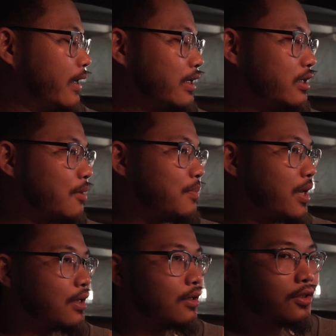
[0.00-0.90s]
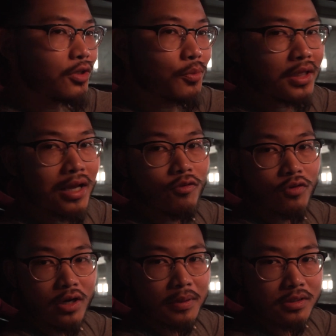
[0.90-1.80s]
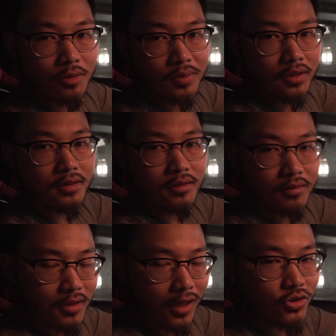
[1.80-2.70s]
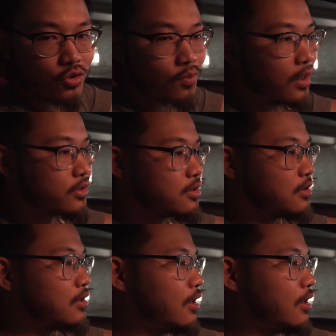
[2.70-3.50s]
Ended up paying a little bit over MSRP, not too much.